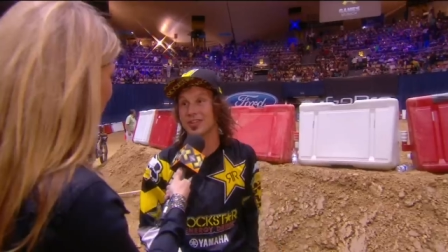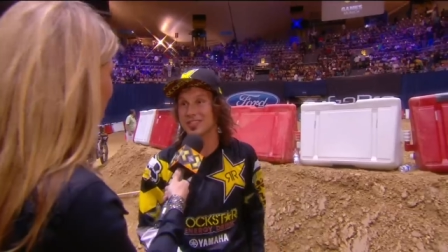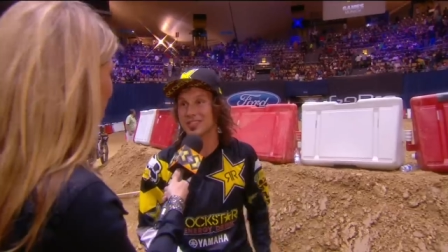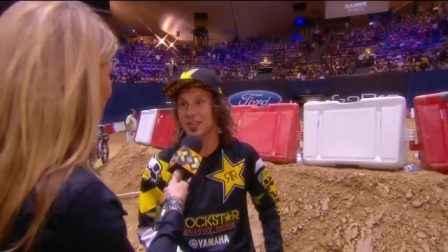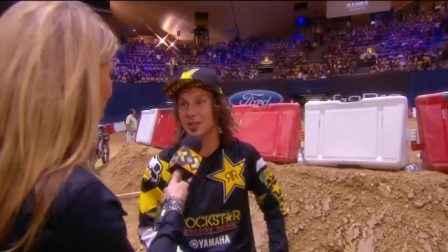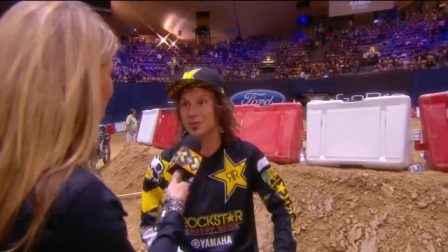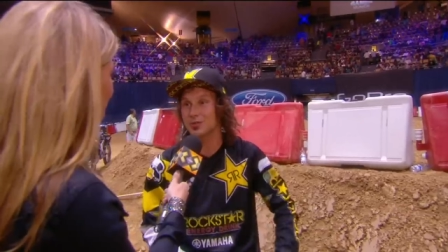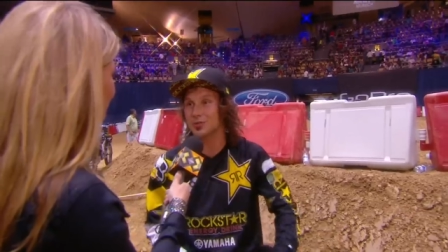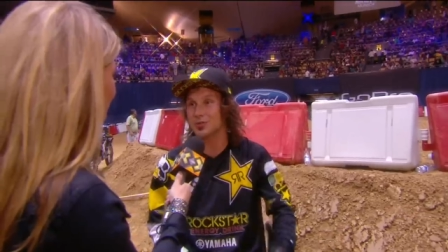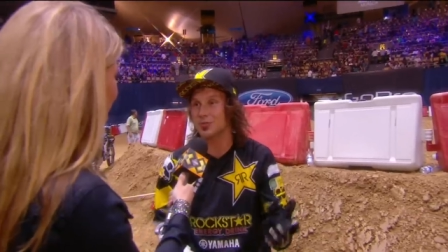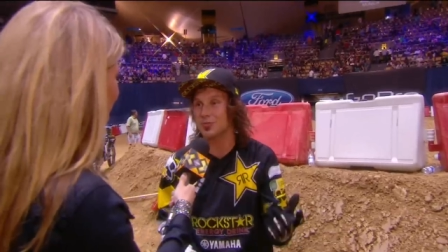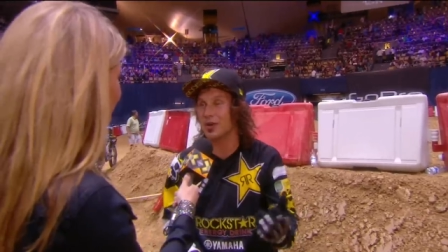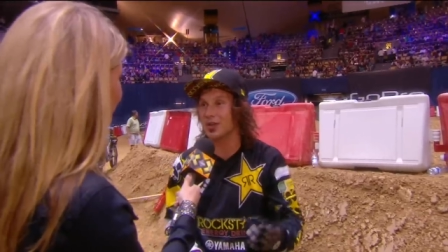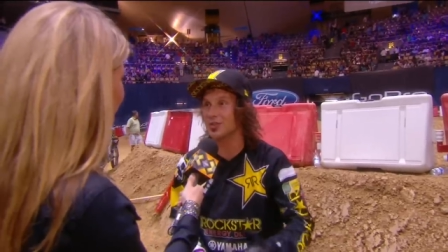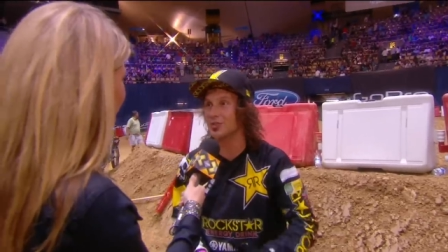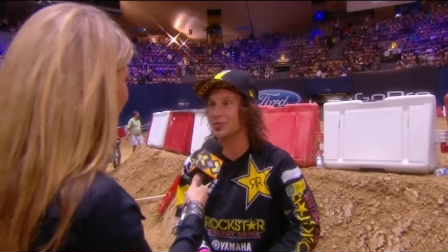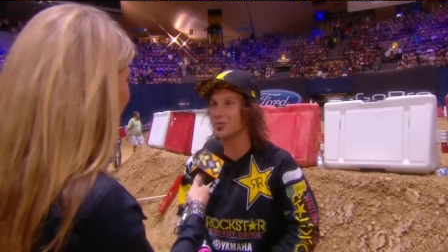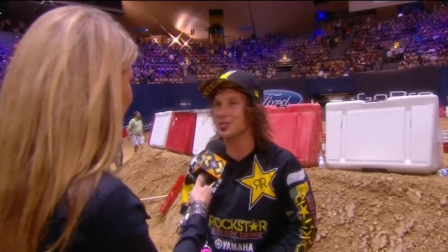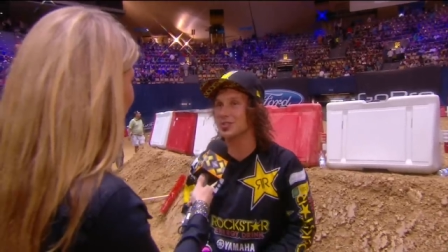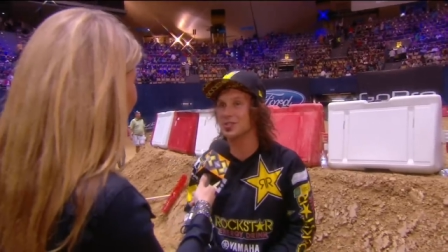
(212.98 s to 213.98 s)
X Games was my
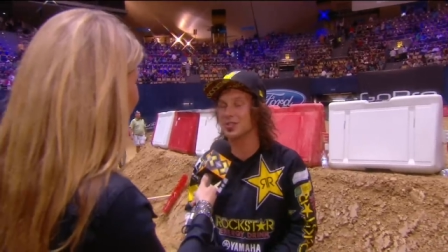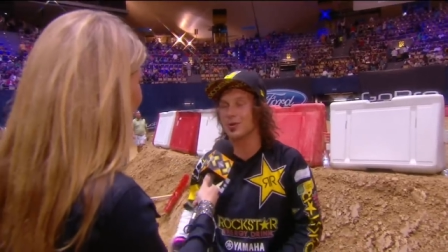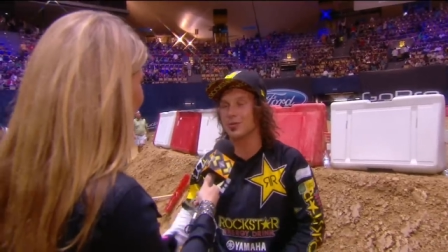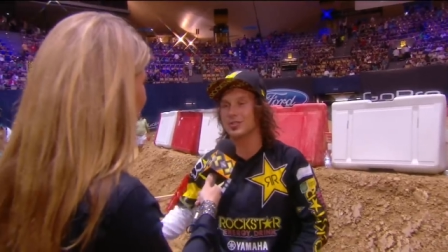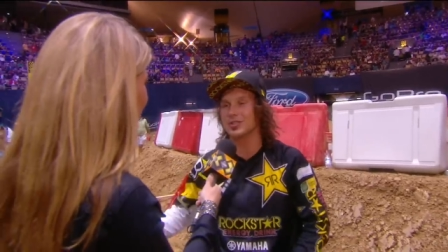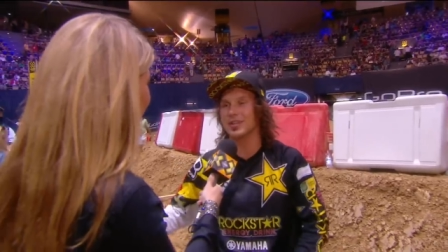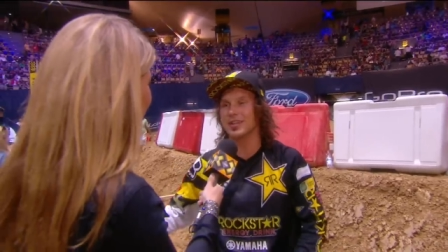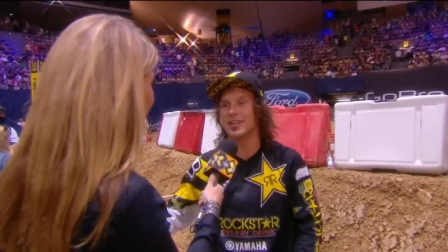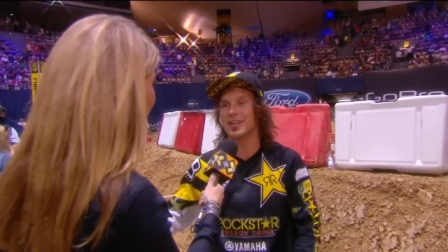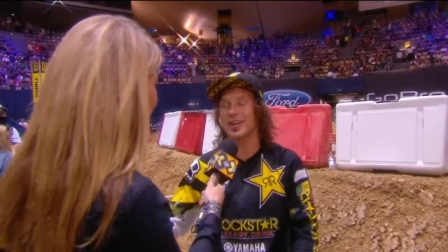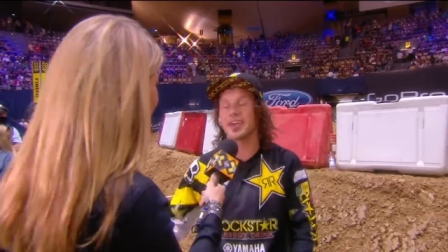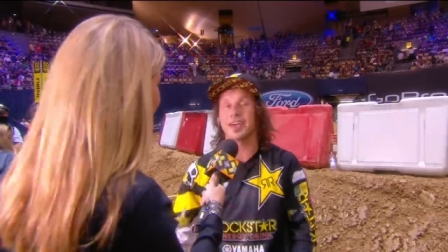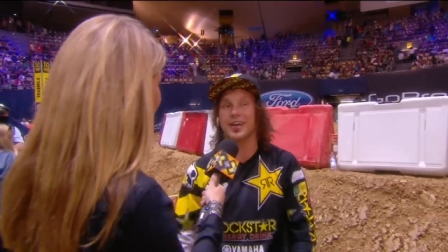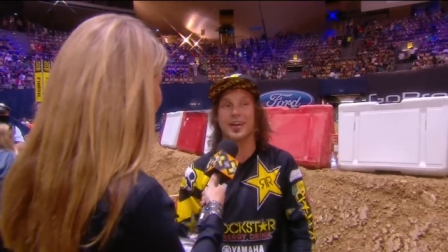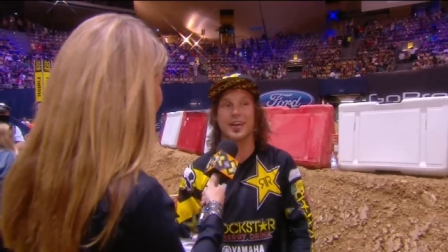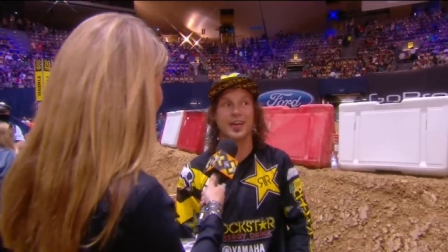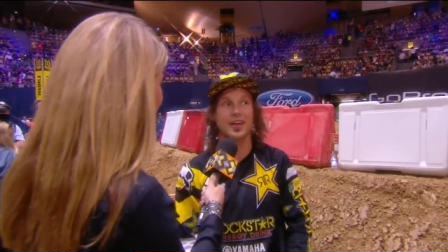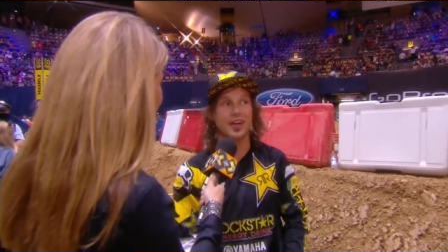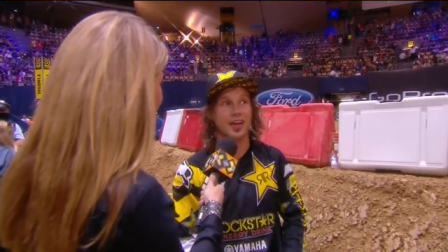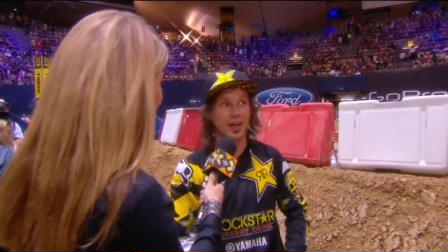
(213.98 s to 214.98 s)
dream since I was little kid,
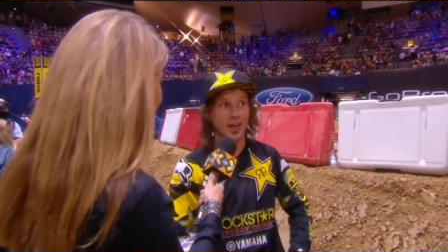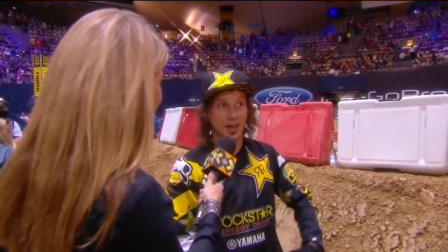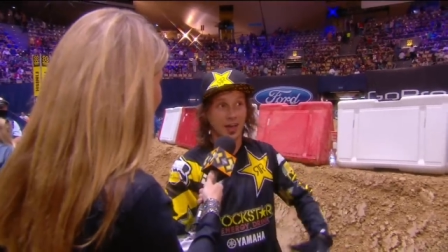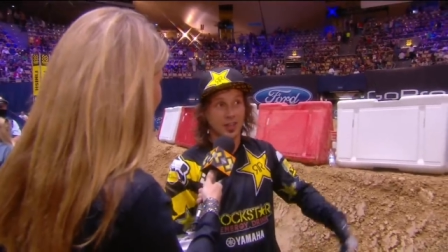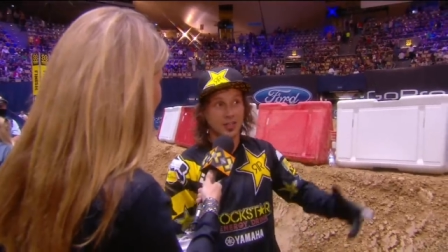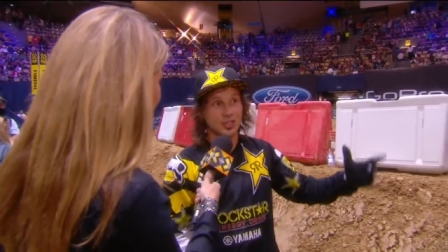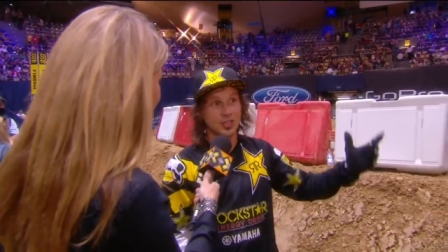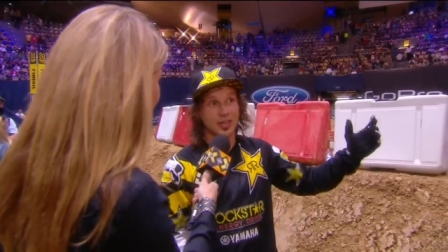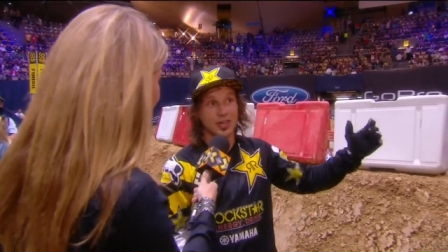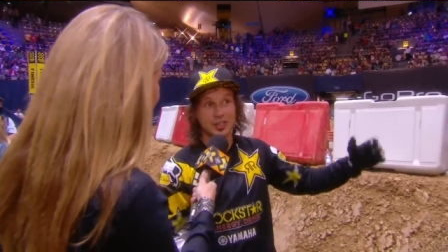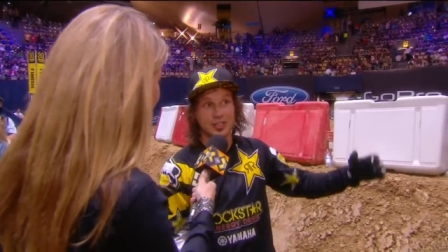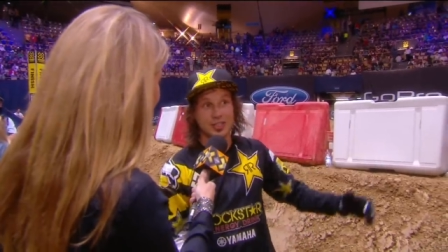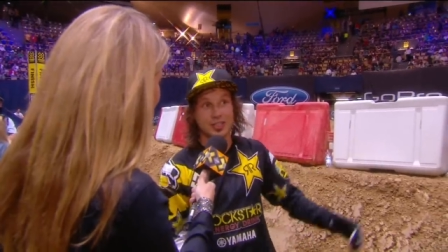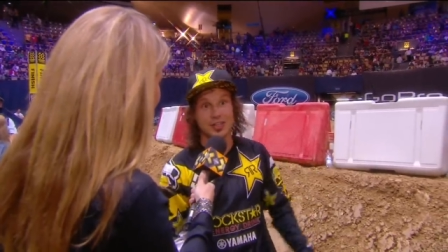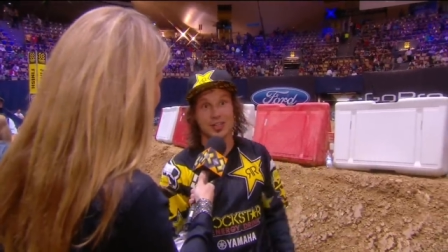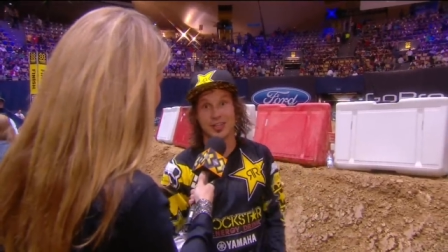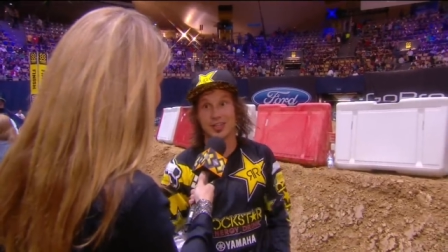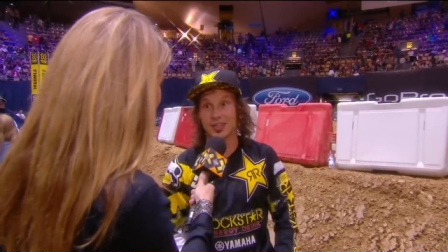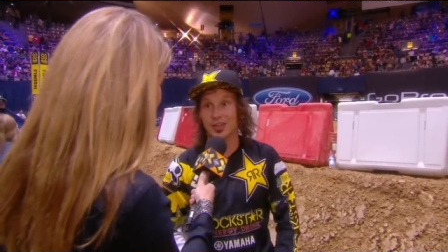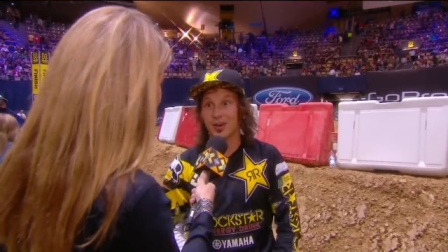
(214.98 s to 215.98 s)
and to get
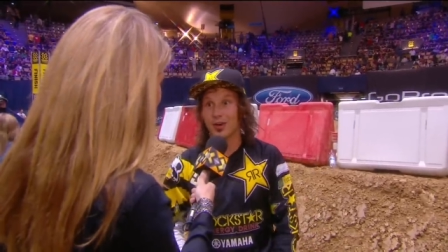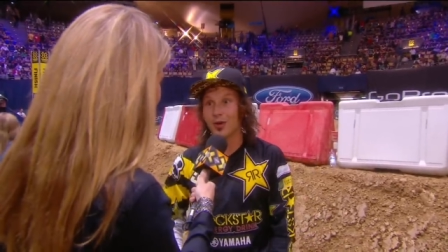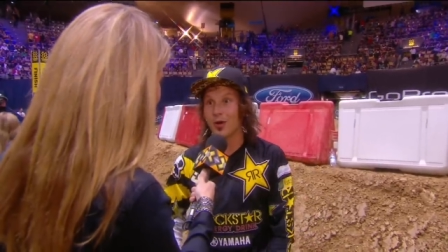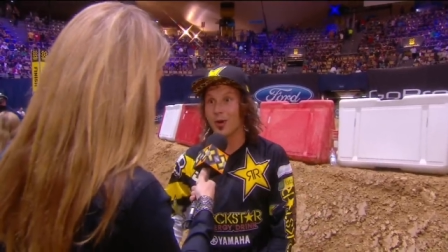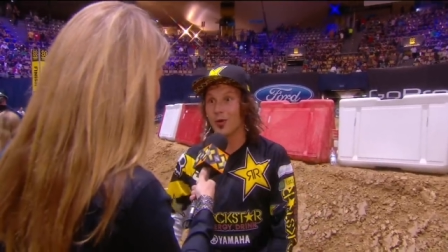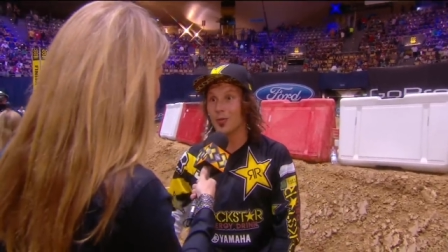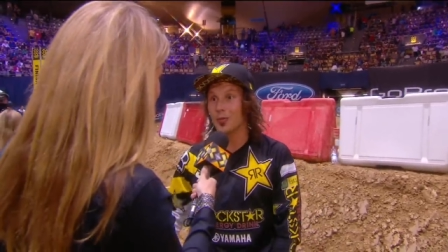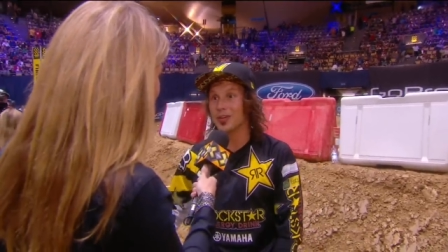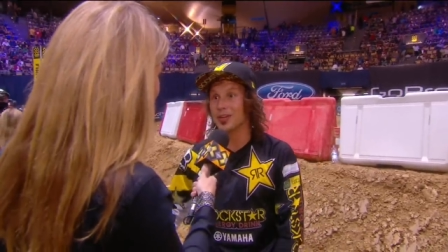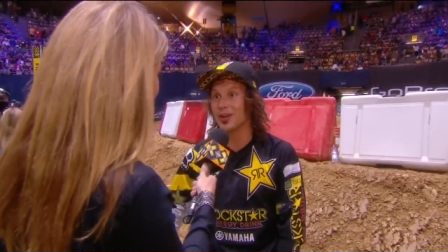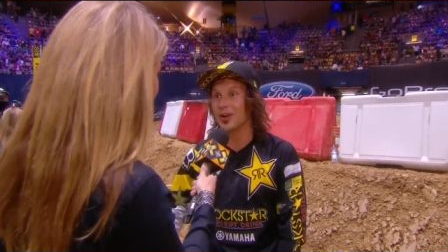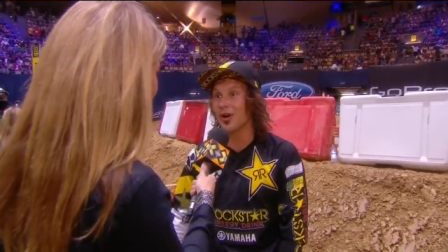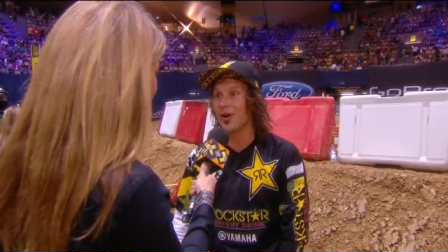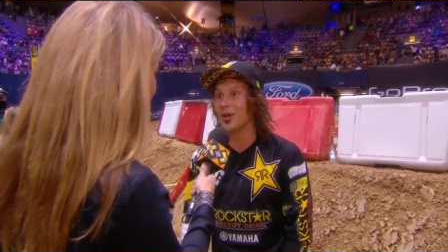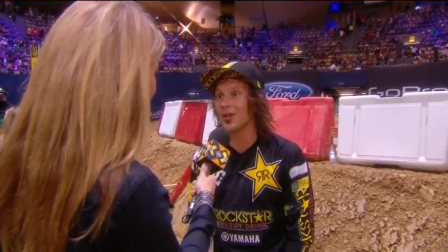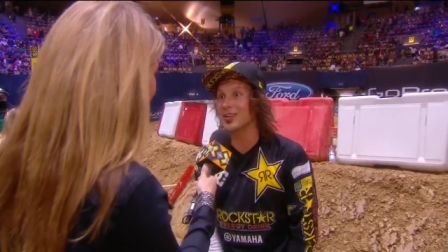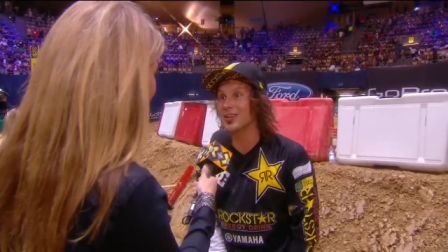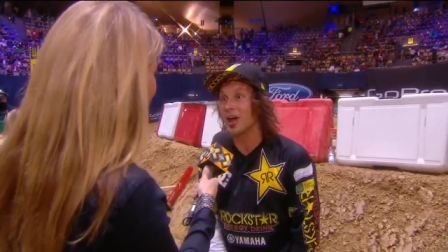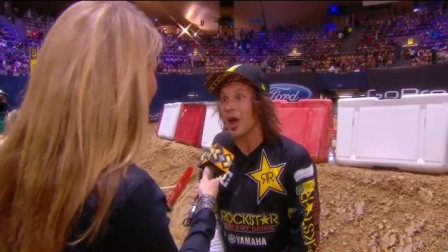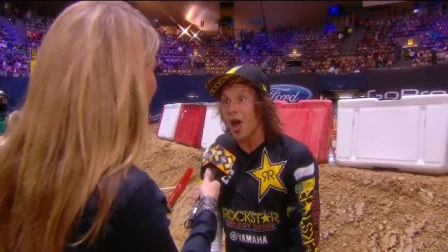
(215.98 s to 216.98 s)
here and go home with a
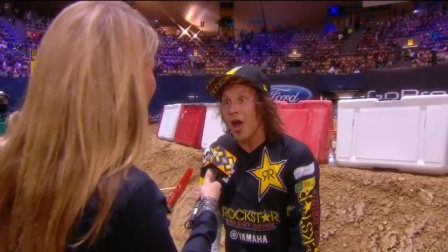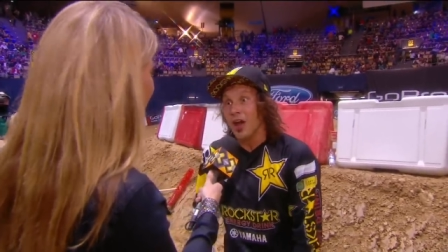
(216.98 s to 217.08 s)
gold.